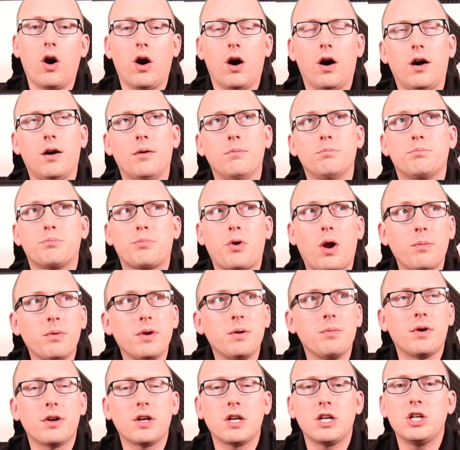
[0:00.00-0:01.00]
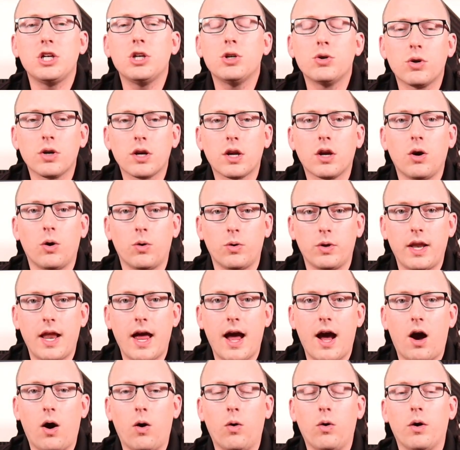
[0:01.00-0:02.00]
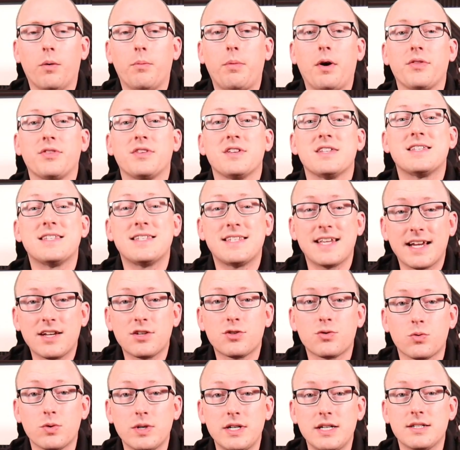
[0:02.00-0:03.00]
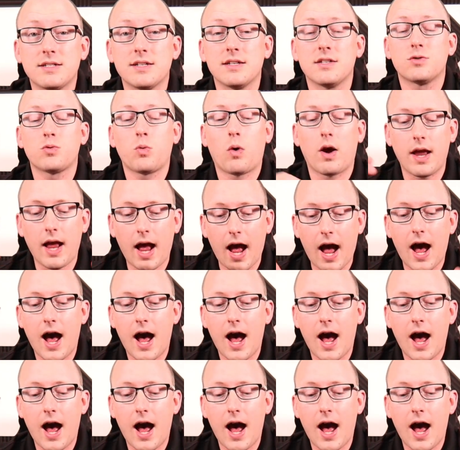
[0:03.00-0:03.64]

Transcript: probably about a year ago now about the 6 reasons why